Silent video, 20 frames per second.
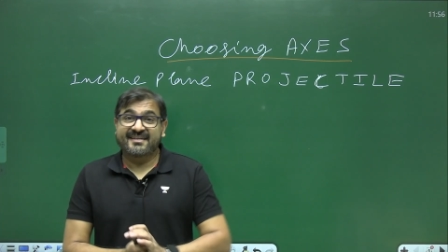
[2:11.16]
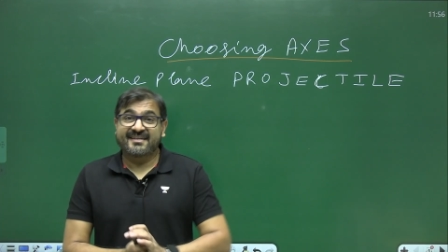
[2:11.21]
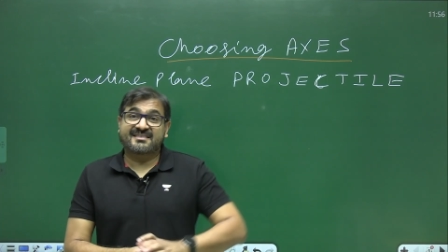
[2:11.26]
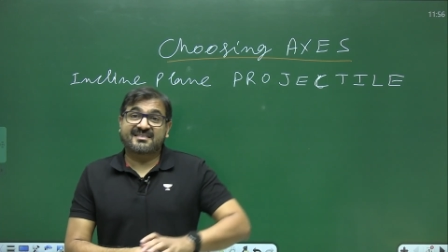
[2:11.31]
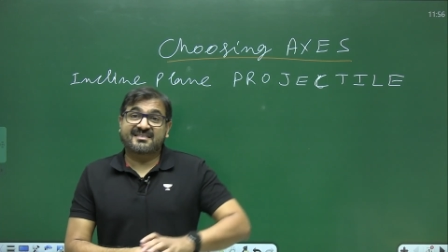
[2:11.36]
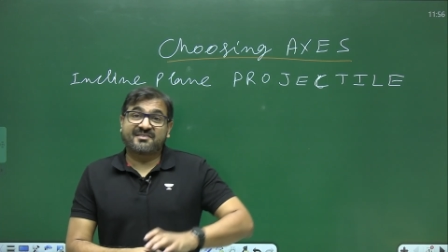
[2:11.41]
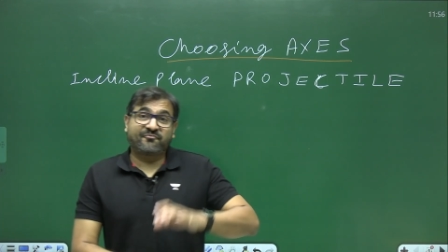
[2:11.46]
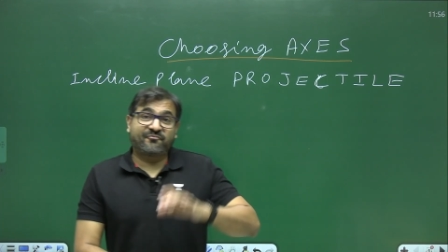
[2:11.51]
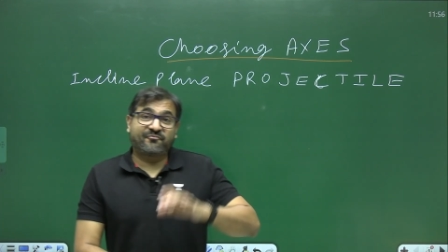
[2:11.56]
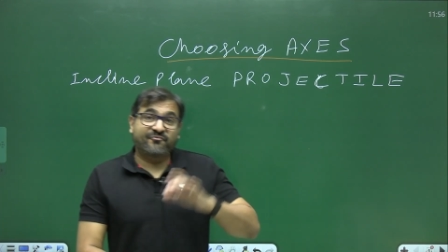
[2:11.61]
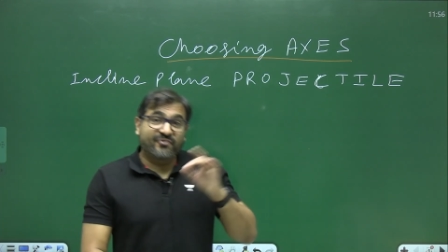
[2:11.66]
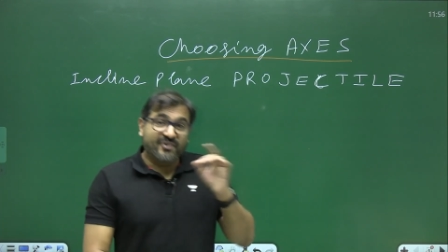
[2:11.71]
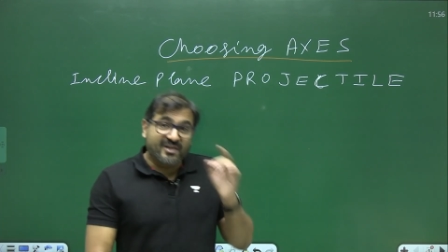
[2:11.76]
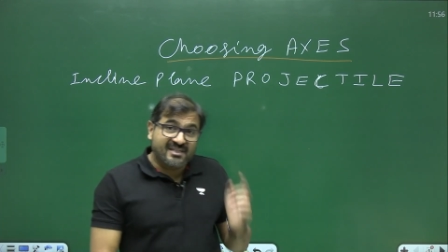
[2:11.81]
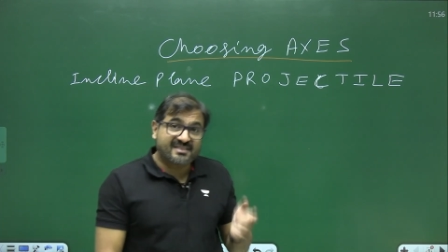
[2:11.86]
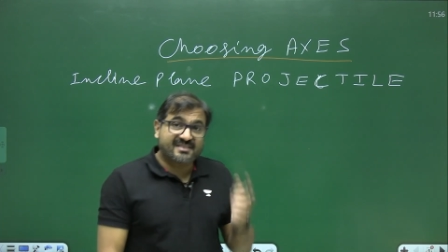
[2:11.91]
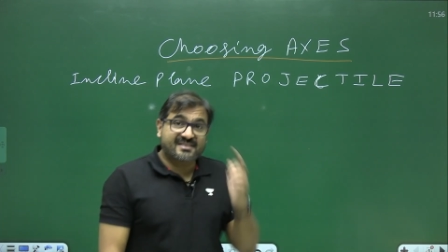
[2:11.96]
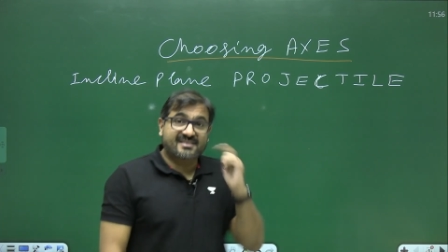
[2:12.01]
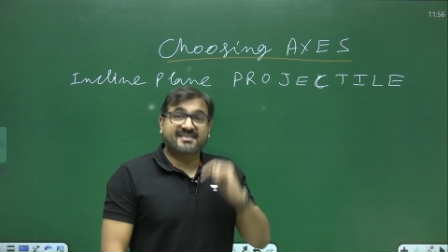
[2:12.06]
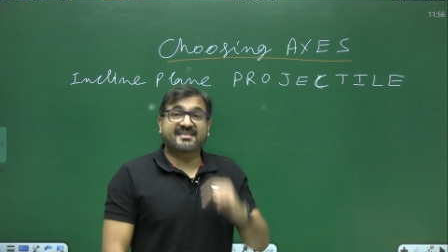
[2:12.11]
is the
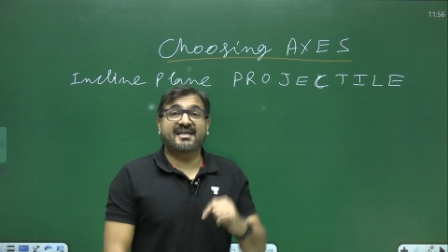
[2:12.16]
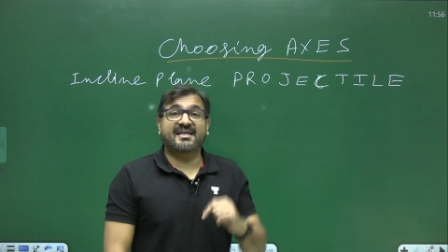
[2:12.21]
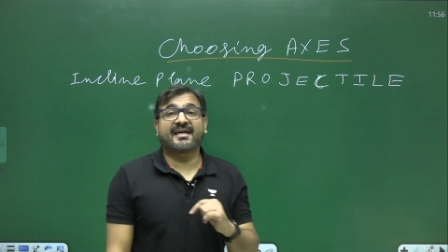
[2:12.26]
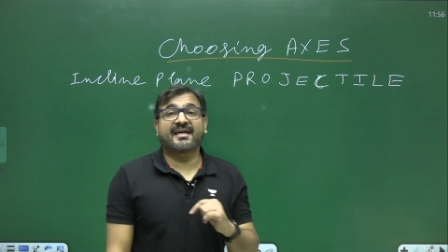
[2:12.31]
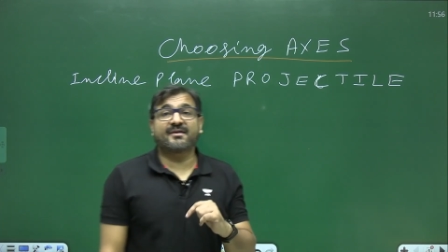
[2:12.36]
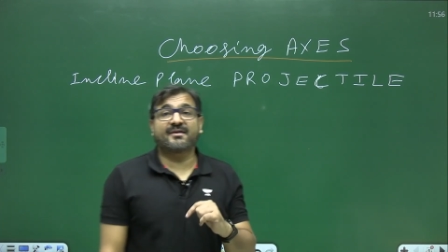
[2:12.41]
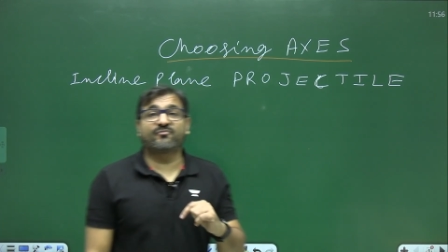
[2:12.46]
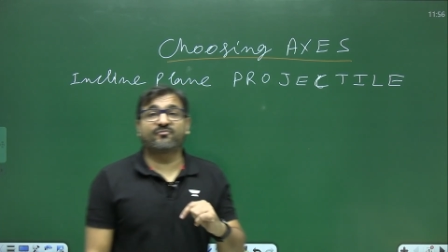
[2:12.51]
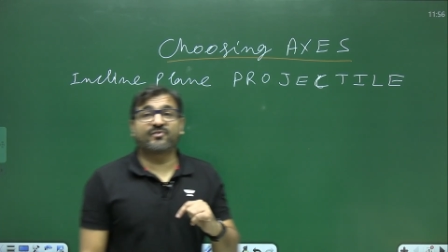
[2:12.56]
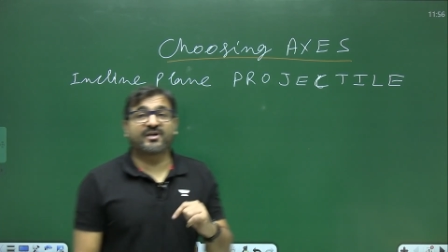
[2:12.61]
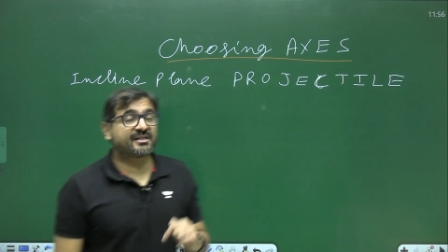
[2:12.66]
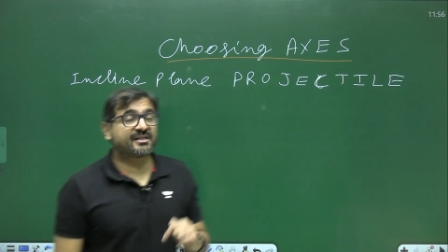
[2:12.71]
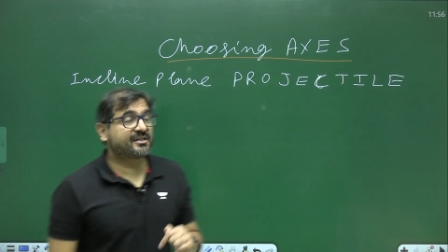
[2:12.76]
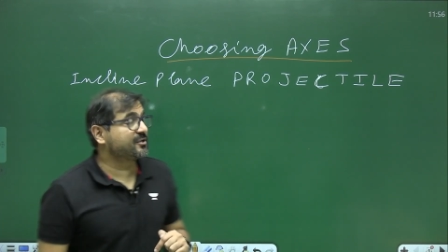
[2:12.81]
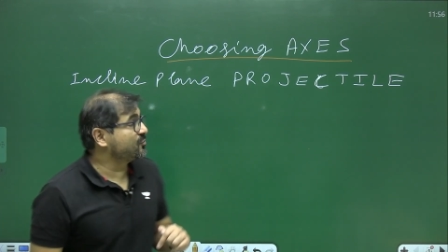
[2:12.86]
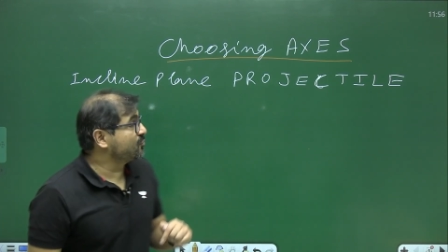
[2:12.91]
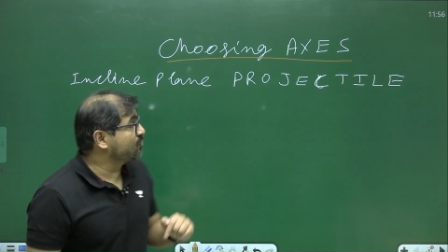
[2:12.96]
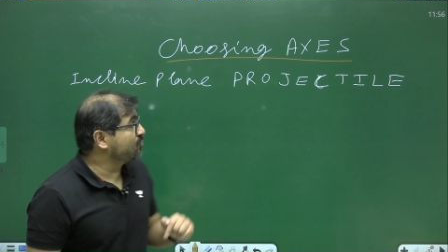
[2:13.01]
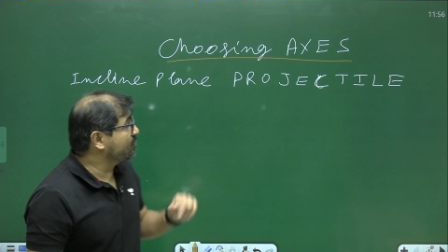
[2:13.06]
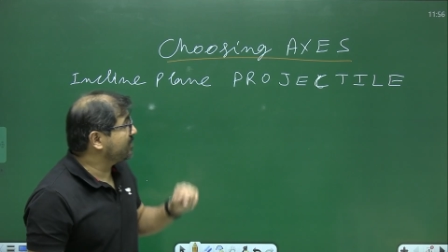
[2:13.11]
first time that
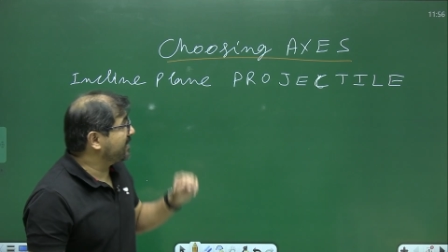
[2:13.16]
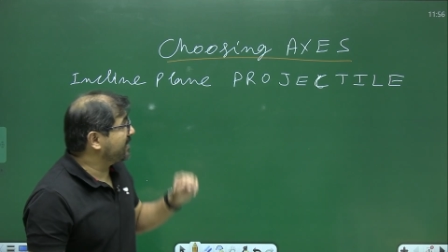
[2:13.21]
you